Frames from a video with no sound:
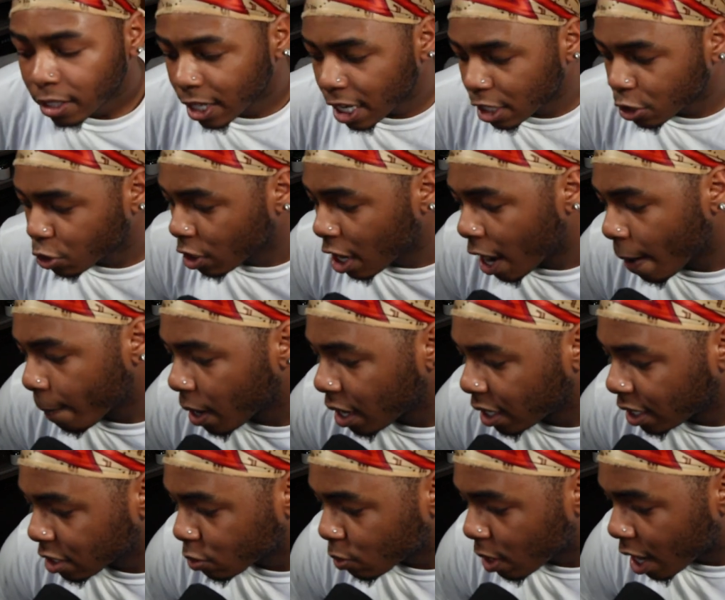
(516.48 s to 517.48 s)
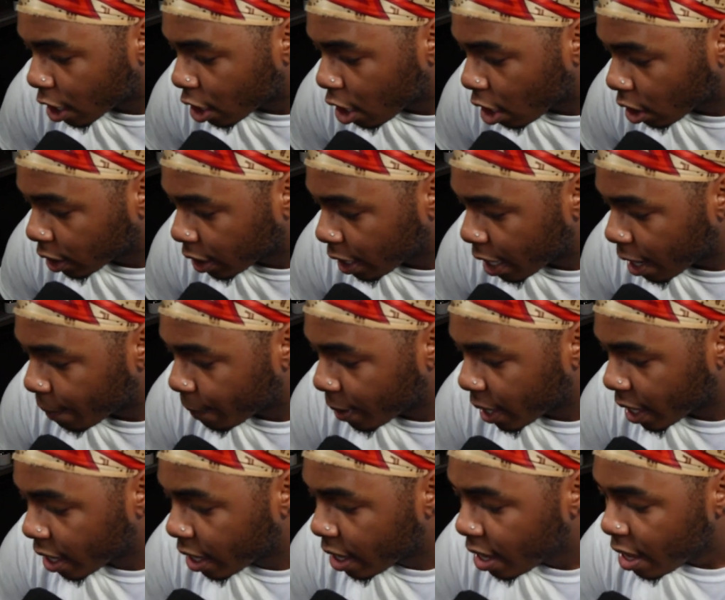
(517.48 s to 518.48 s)
That's what y'all proud of. That's why I call it out,
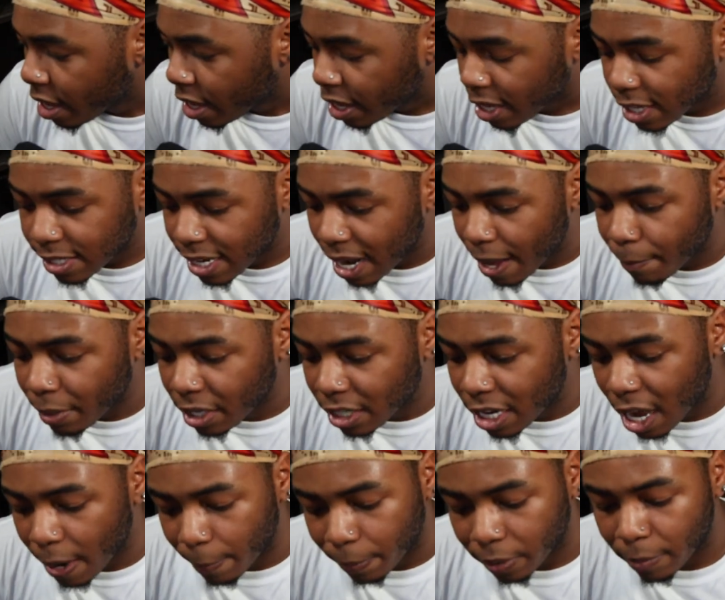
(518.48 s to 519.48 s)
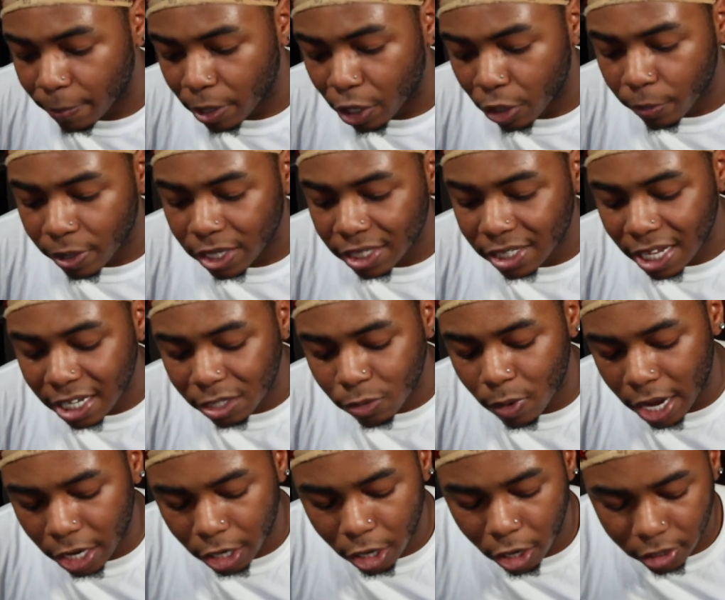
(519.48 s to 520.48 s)
man. It's not me downplaying my own race. That's
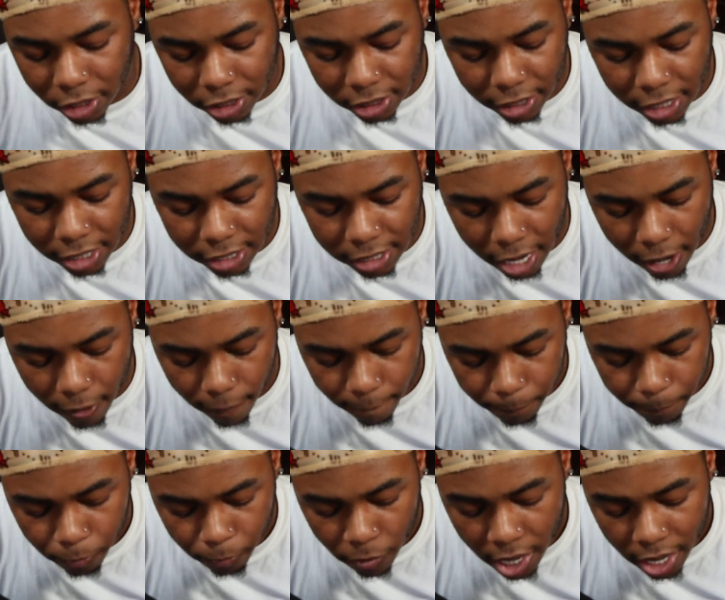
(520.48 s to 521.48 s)
why I call these things out.